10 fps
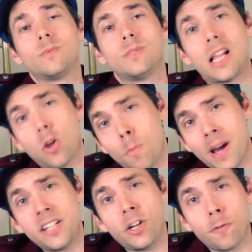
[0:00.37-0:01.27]
Hello my
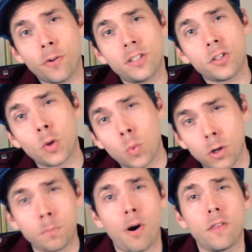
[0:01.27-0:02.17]
dear friends of the
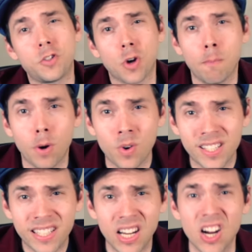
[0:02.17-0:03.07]
world, Paul the
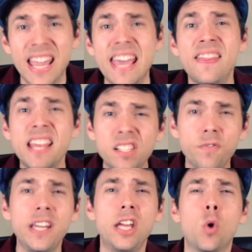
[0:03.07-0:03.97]
Trombonist here. In this
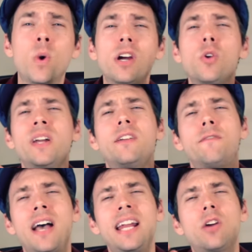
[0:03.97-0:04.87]
video, we are going to
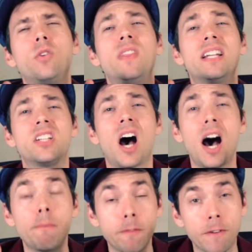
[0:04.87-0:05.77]
find out who the
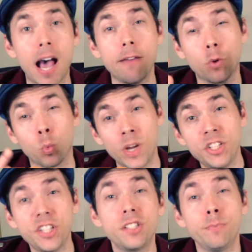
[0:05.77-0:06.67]
top five
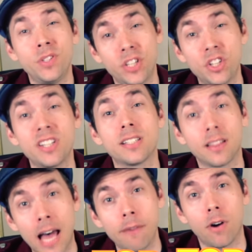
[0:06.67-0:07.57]
richest musicians
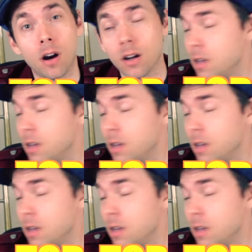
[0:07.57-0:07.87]
alive are.